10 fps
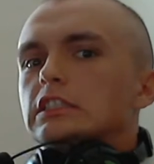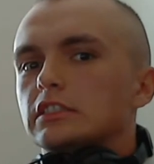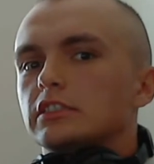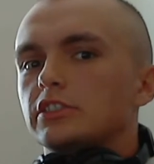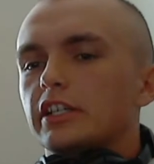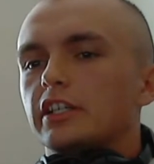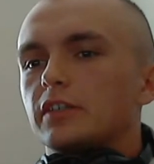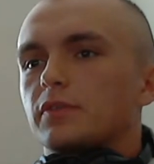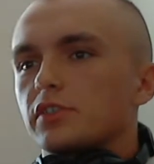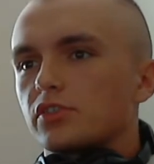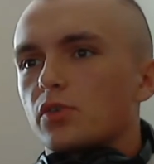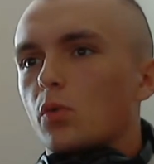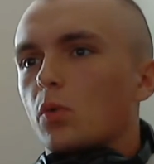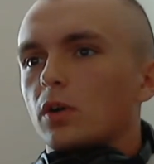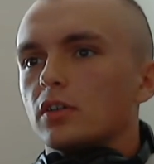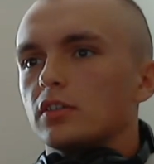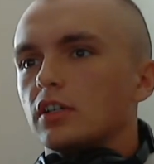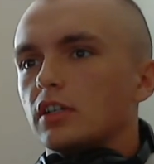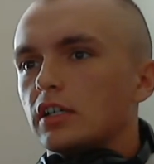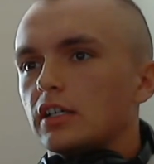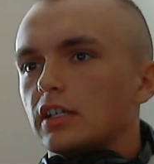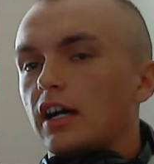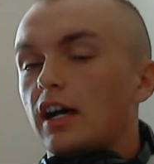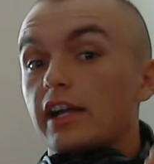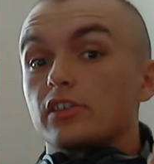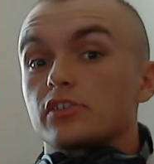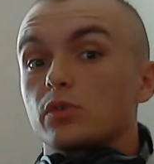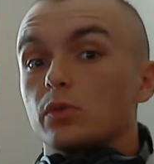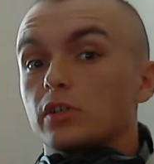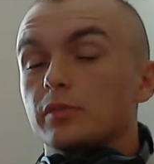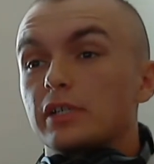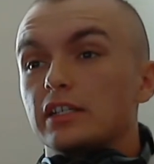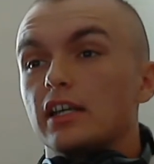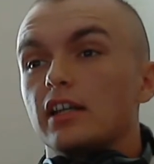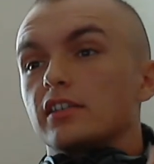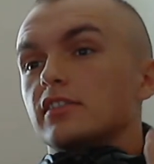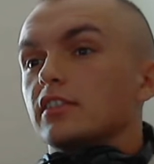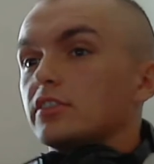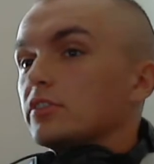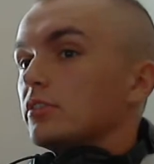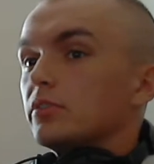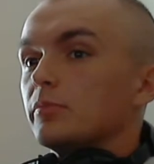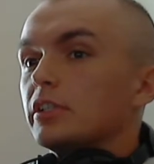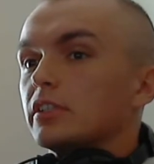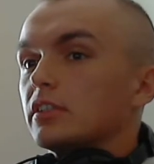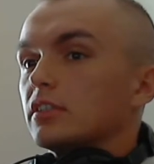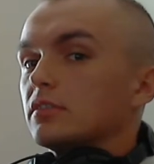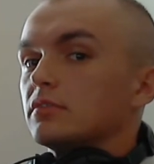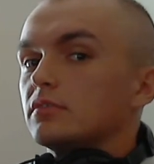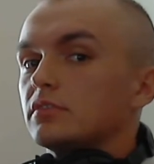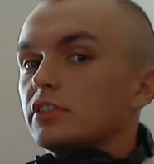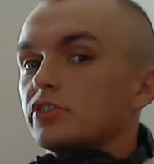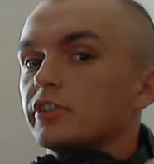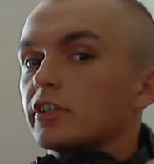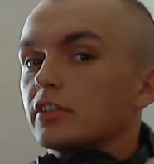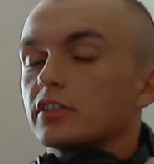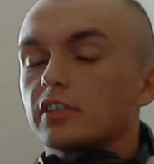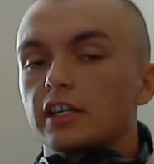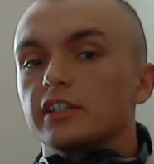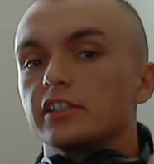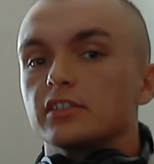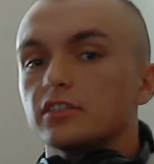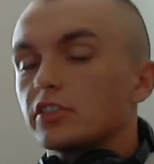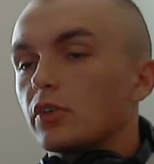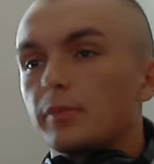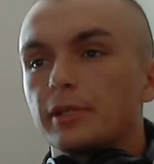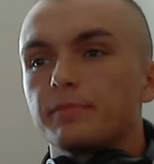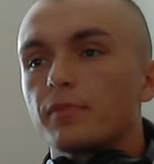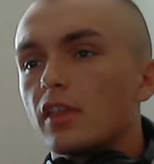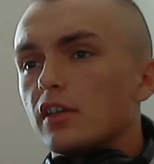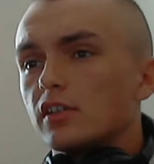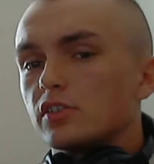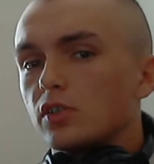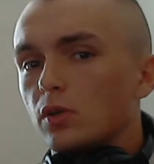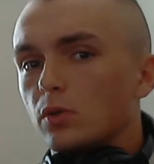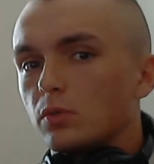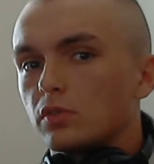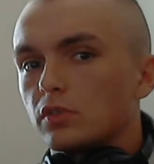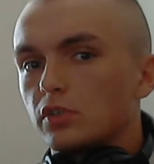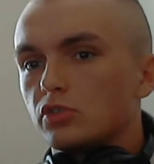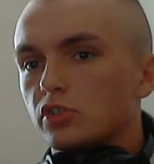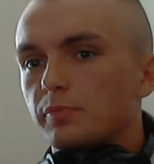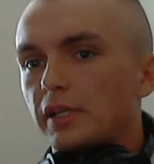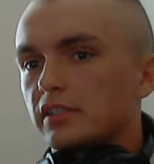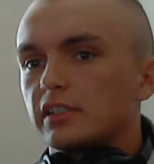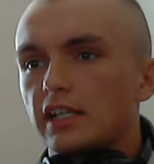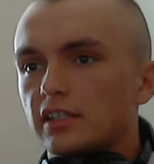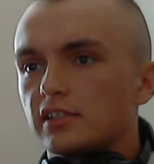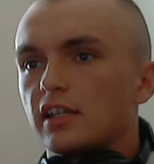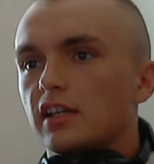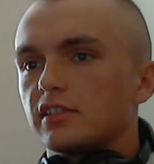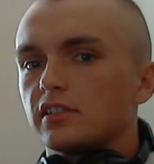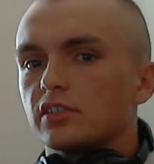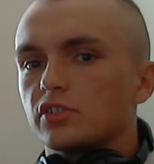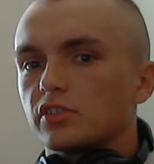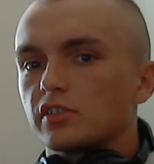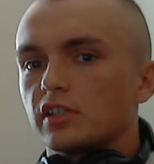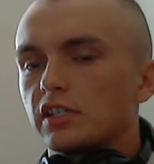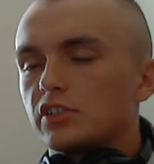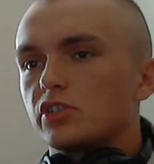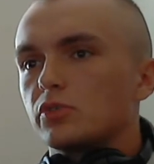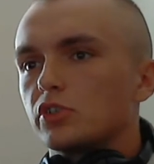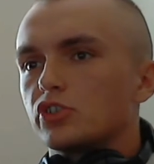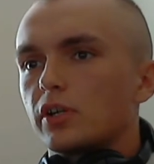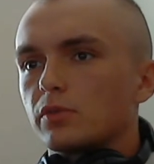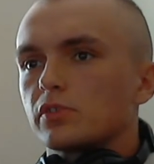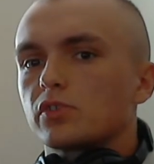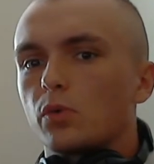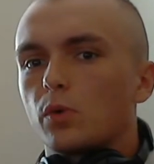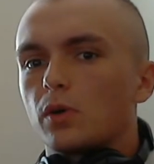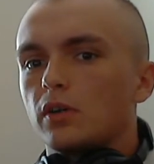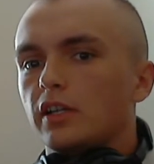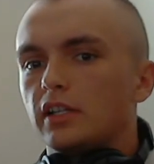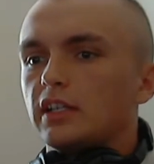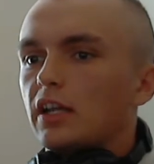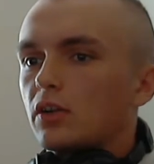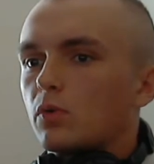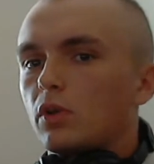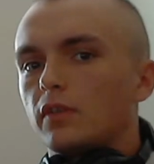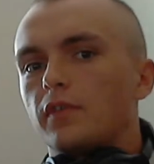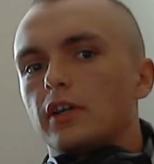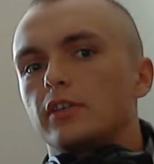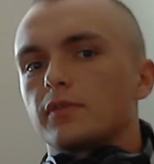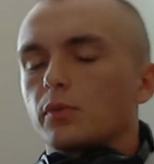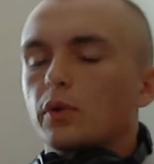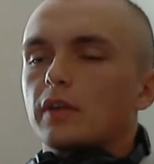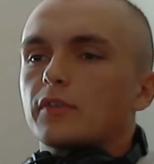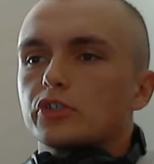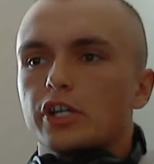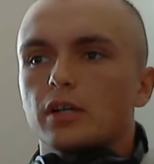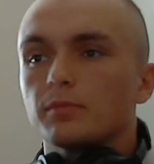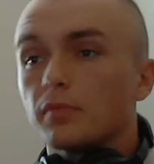you need a different score, a uh, higher score to be a dentist than you do to be a ditch digger kind of deal. You know what I mean? So you just basically take this test and it just gets you your general score and then that'll qualify you for whatever job.